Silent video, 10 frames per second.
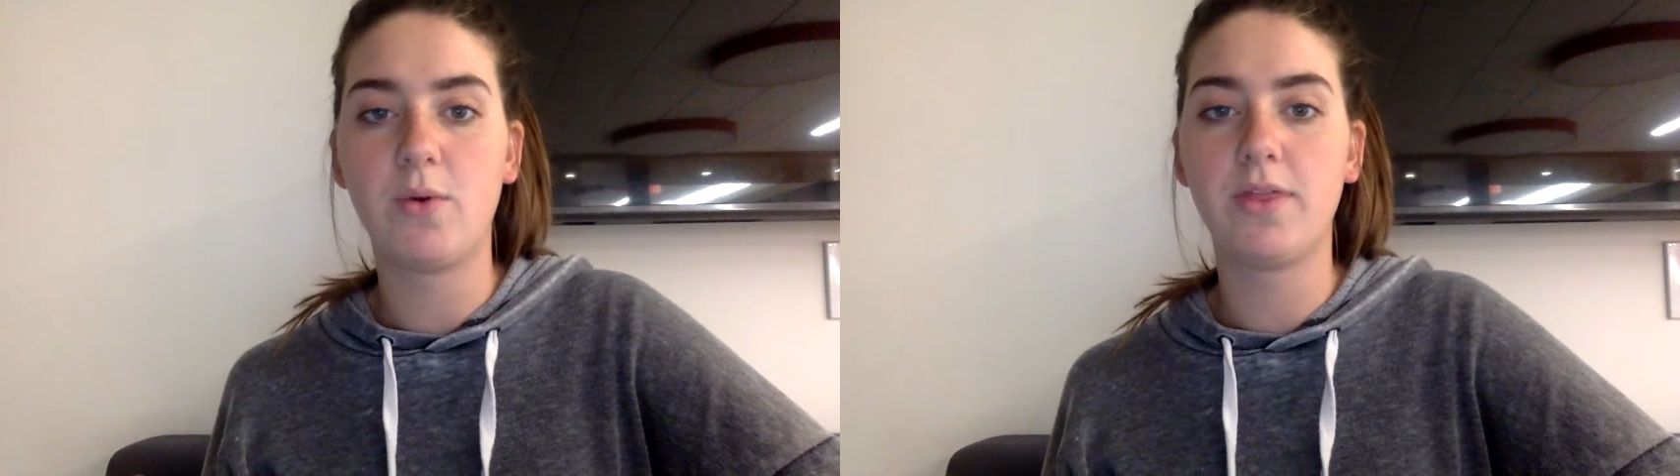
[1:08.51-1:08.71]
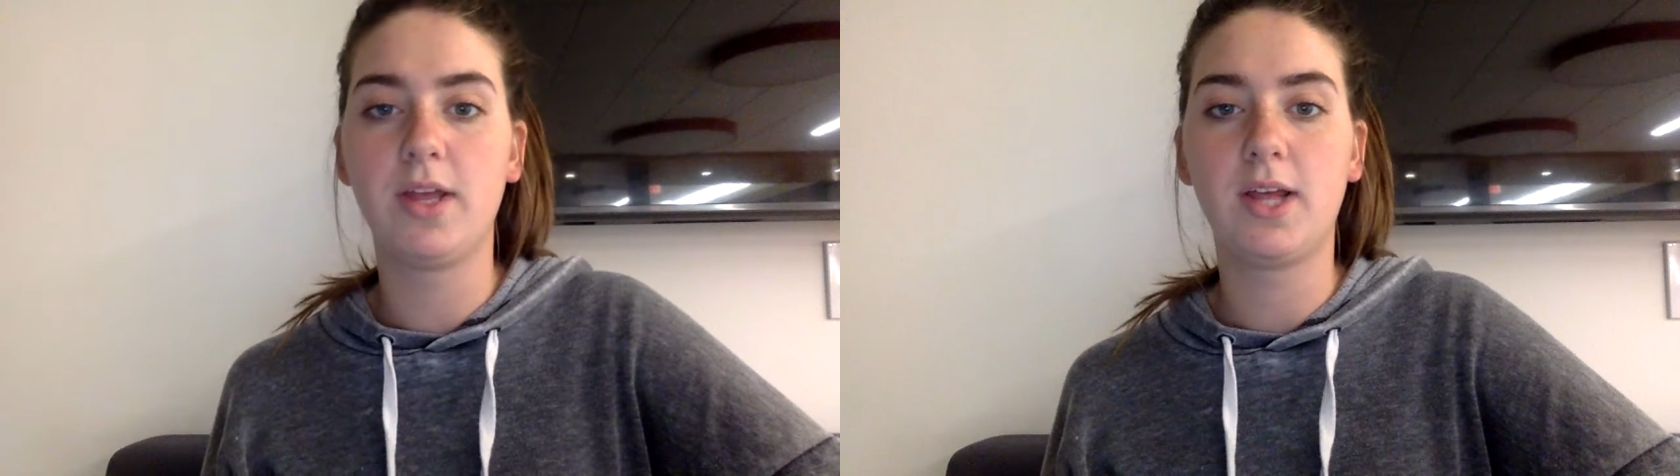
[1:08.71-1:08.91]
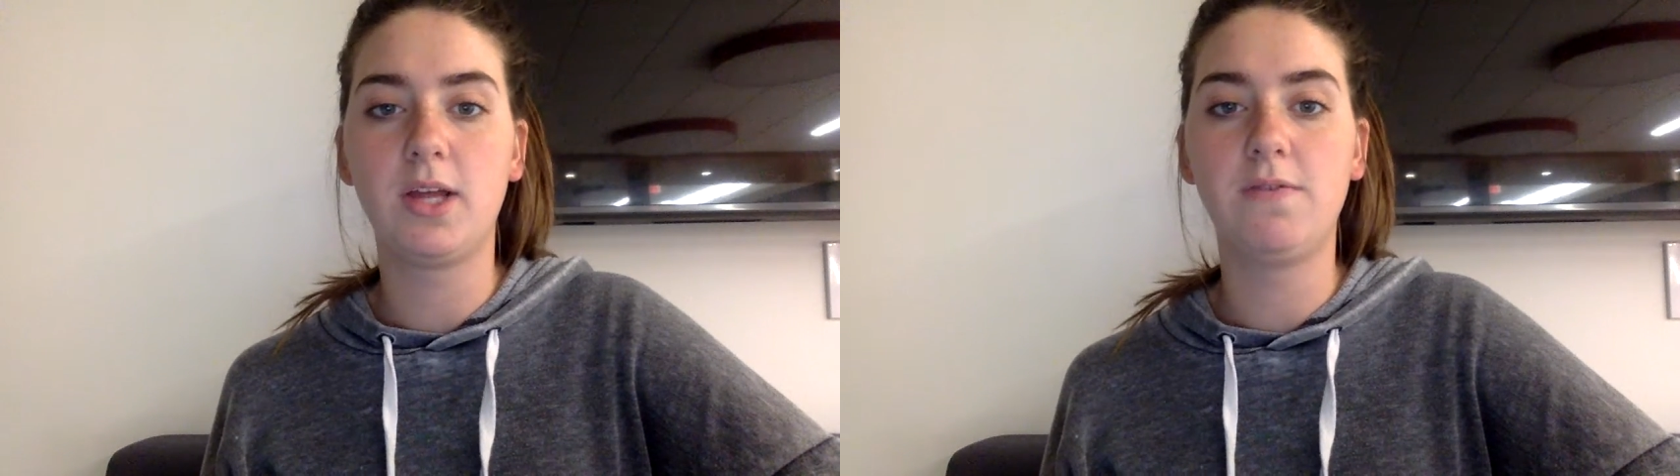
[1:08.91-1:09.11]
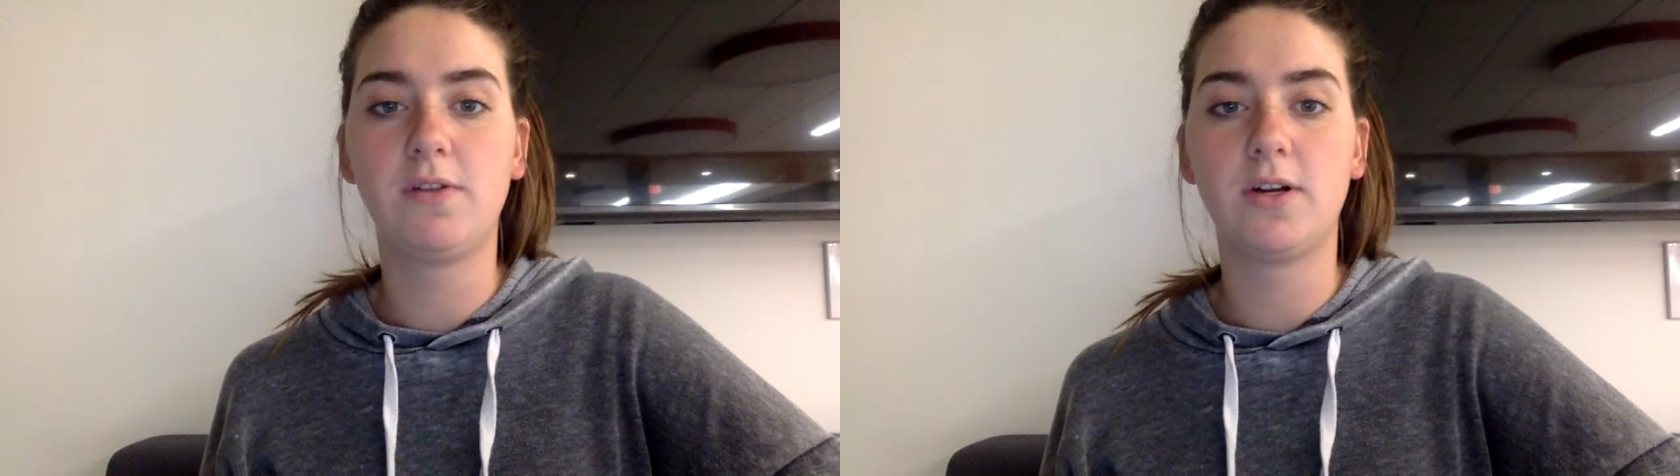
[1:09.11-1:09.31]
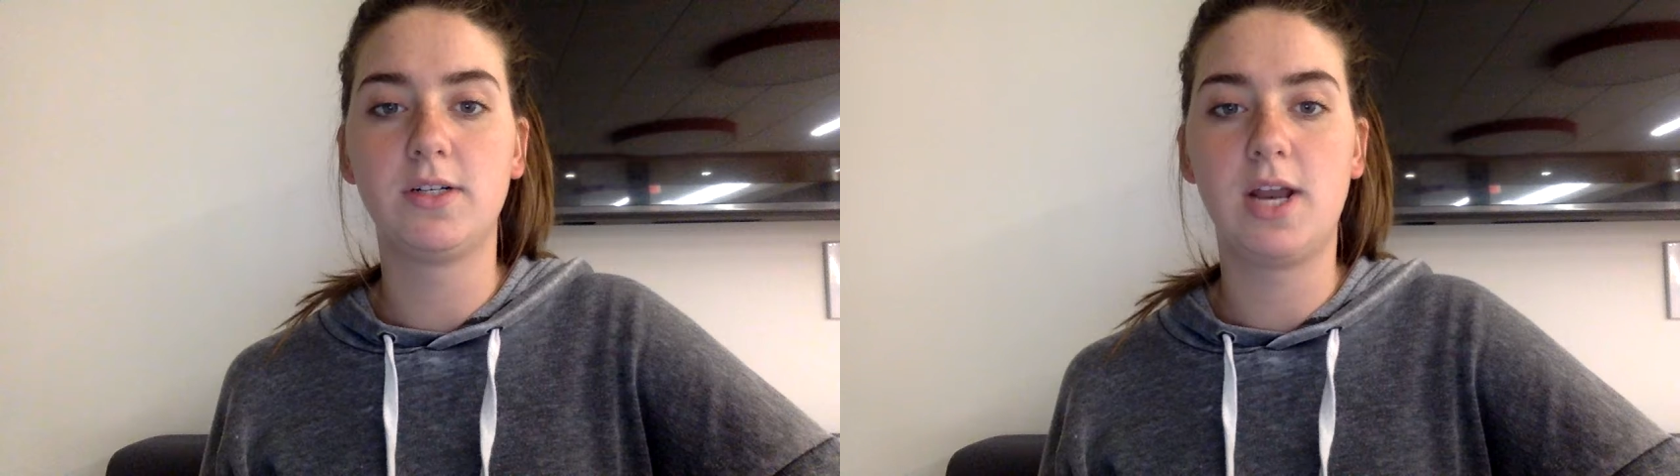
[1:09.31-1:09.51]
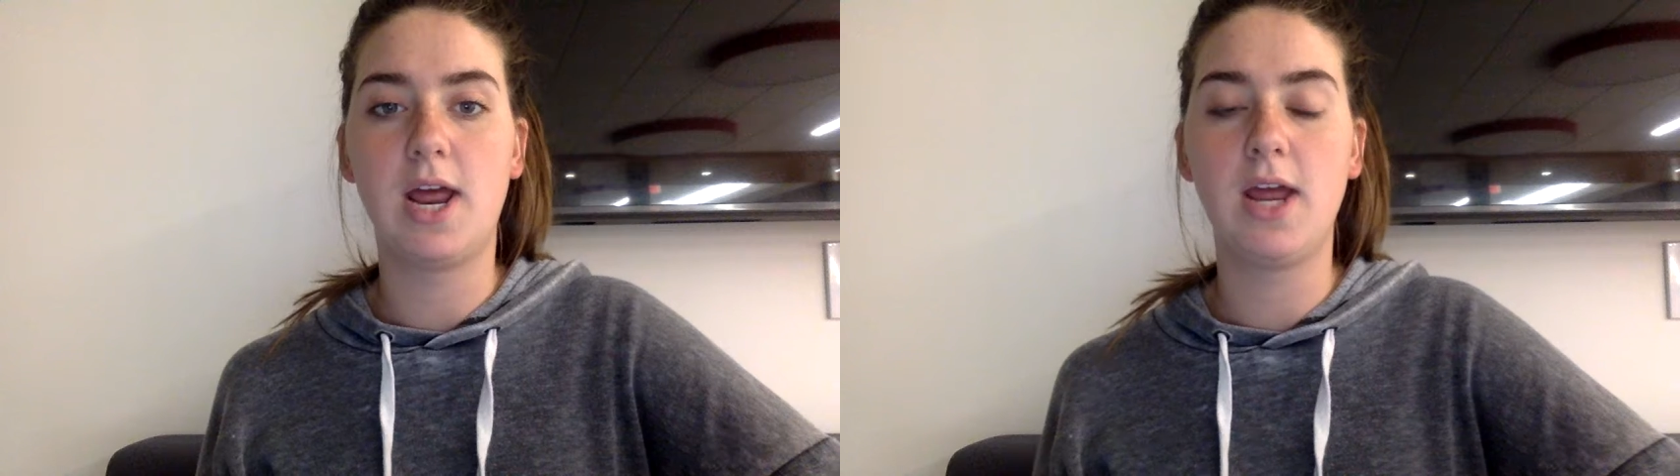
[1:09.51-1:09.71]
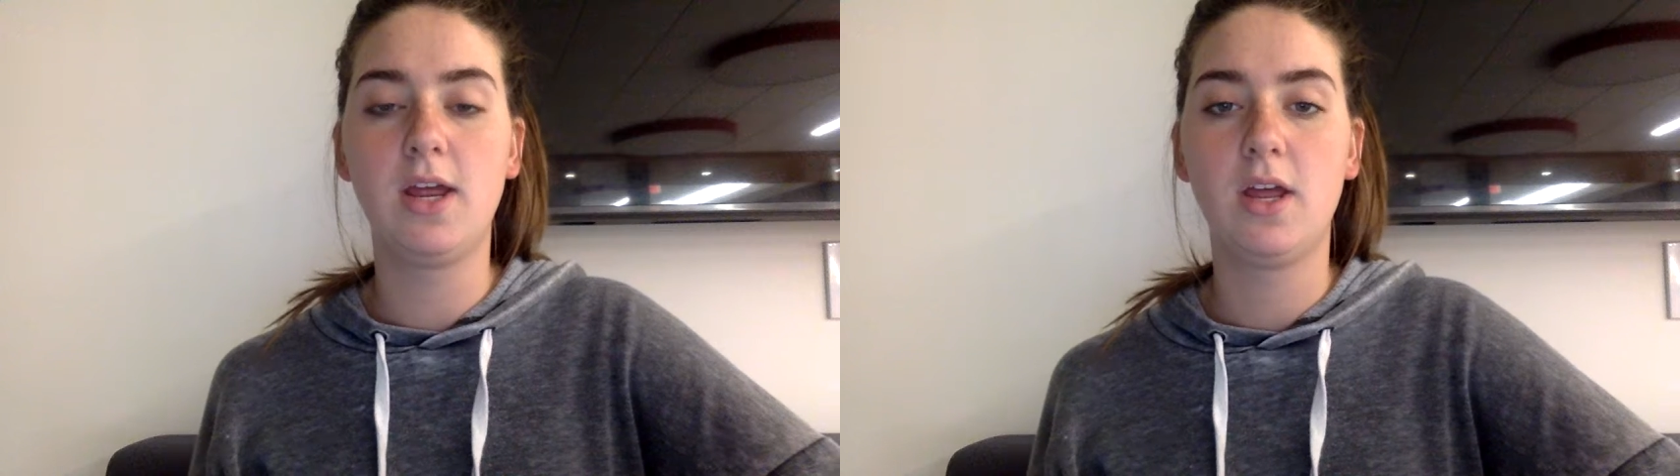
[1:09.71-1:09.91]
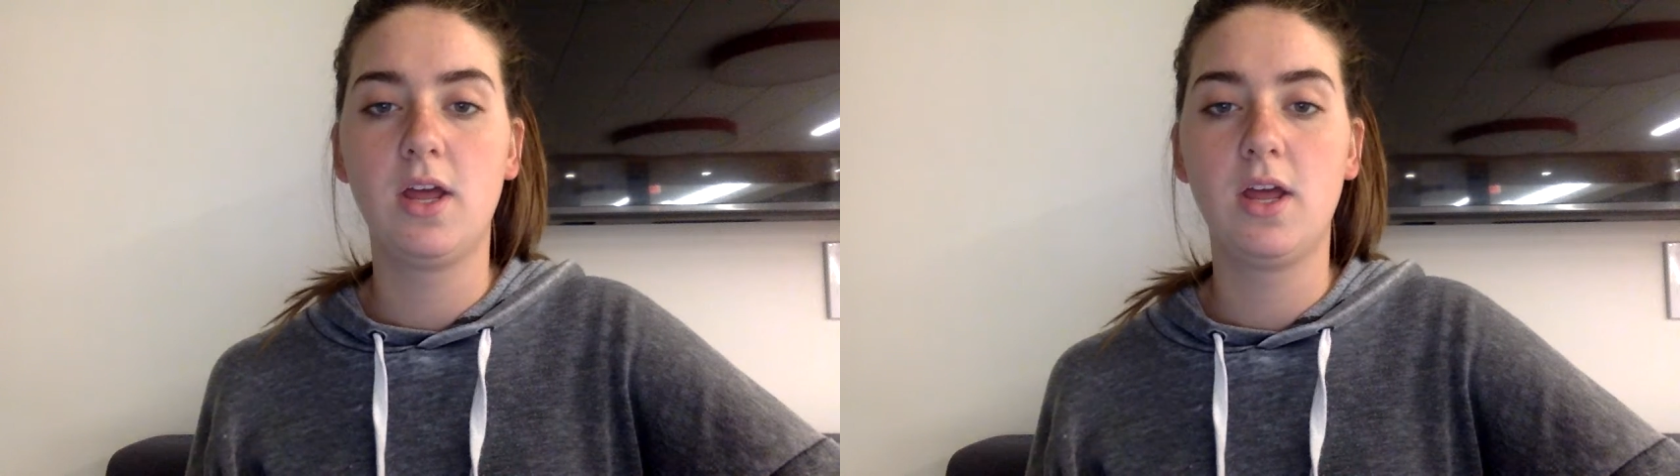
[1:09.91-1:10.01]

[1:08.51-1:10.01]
one thing that you've learned today,